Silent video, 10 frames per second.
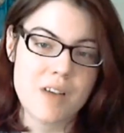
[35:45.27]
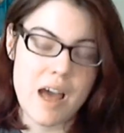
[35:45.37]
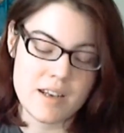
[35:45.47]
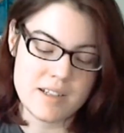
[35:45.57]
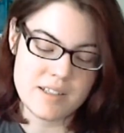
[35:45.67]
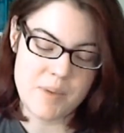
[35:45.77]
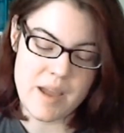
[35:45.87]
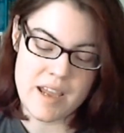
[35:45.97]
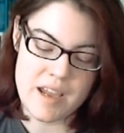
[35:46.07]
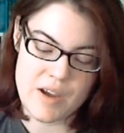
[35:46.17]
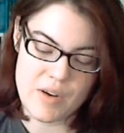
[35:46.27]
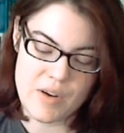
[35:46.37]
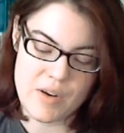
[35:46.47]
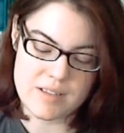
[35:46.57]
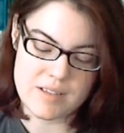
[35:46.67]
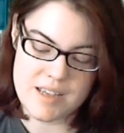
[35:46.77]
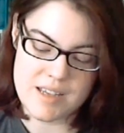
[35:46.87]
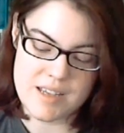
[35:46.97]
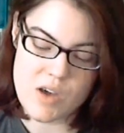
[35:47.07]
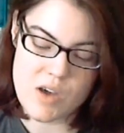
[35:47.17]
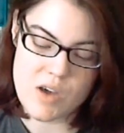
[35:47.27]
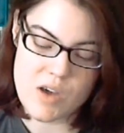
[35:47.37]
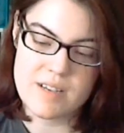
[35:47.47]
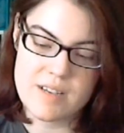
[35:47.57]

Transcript: on its way across the ocean